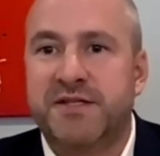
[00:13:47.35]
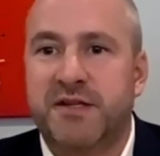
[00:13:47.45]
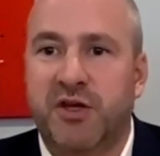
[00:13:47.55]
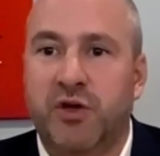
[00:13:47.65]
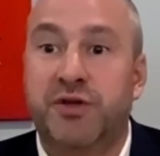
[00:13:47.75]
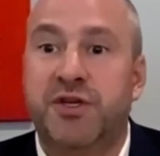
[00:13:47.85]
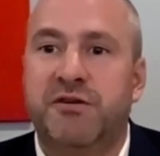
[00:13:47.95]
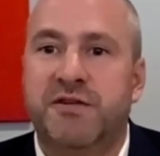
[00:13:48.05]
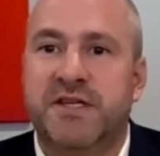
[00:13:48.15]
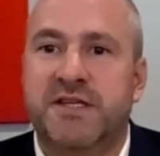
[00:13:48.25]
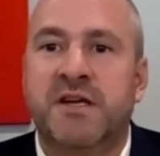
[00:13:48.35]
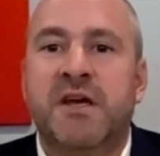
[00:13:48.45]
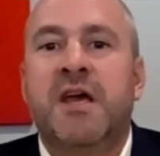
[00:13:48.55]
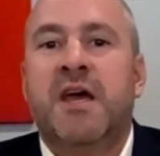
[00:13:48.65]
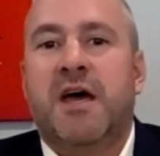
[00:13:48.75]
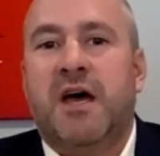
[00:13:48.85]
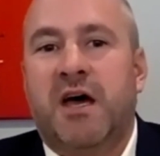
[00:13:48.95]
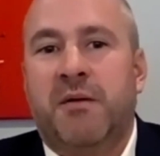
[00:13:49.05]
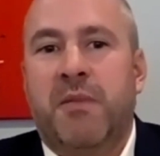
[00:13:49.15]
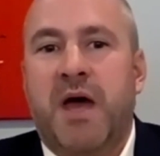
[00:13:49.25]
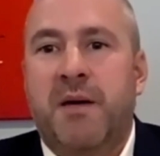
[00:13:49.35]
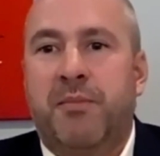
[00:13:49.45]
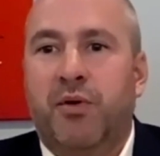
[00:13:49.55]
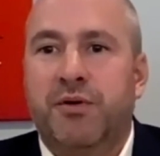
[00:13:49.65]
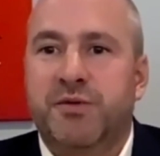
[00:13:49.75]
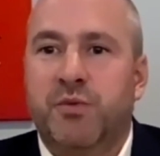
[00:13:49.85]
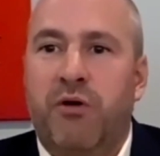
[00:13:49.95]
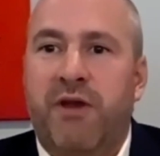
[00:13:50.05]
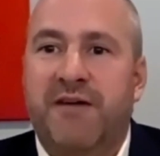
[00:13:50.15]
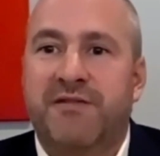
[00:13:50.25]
So the good news is airports won't have